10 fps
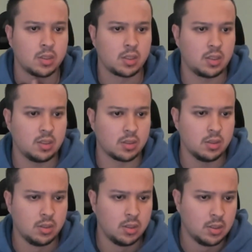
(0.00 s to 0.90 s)

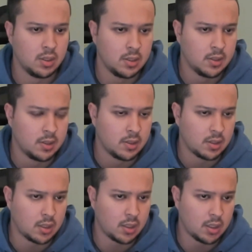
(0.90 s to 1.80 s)
here.
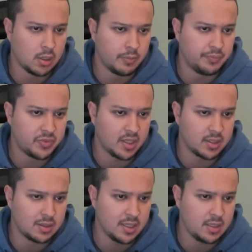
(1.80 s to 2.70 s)
And
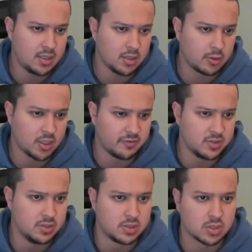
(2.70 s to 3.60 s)
knight here
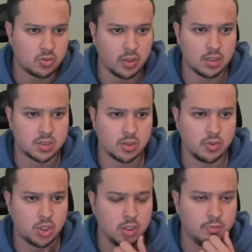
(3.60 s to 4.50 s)
covers the square, so we
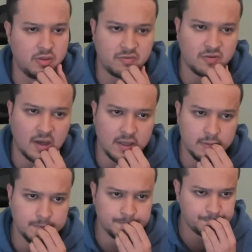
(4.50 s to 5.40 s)
should be fine.